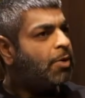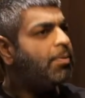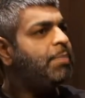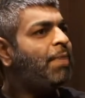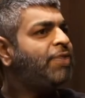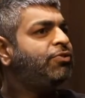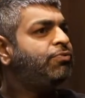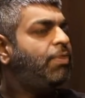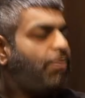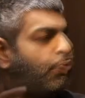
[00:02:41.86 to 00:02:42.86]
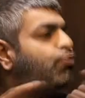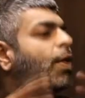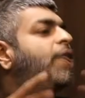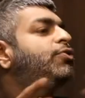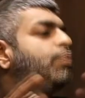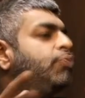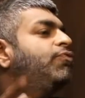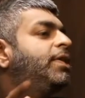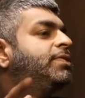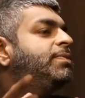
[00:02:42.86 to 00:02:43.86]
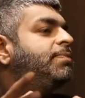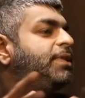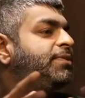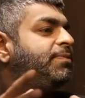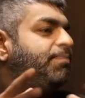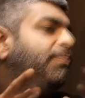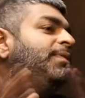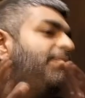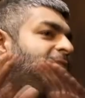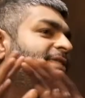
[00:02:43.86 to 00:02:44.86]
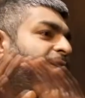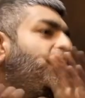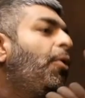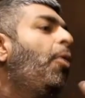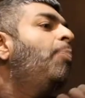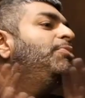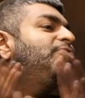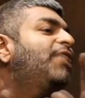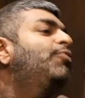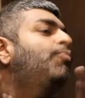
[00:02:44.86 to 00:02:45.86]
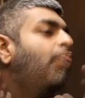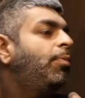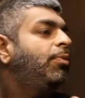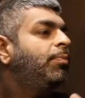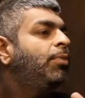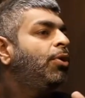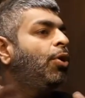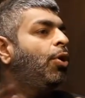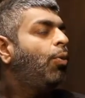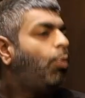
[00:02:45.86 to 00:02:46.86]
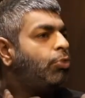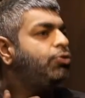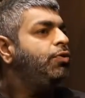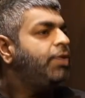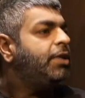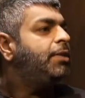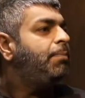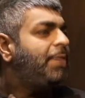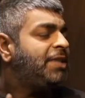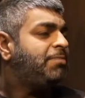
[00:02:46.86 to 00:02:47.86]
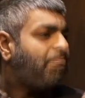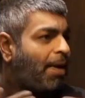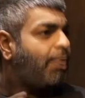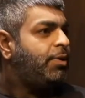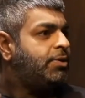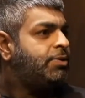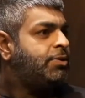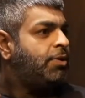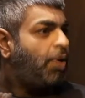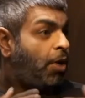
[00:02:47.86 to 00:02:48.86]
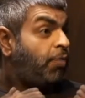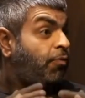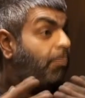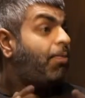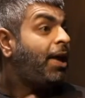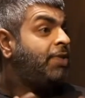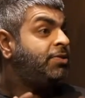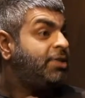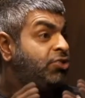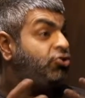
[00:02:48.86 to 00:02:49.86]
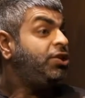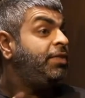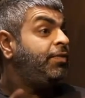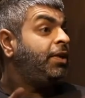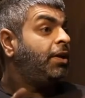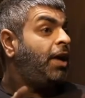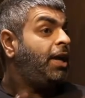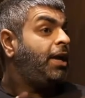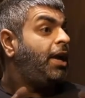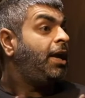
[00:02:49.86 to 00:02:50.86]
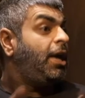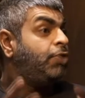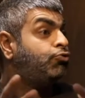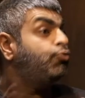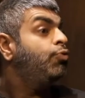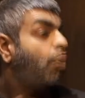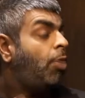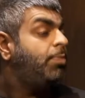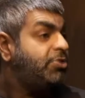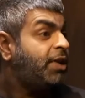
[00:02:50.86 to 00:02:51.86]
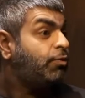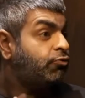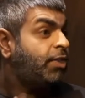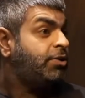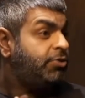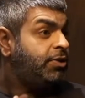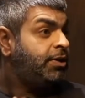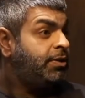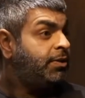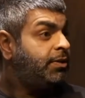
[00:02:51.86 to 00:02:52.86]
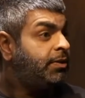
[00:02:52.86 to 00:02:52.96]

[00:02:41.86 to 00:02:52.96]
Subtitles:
so many brands are trying to address this, let's say, omnichannel problem. What do you think are the biggest barriers for brands in achieving a true omnichannel strategy?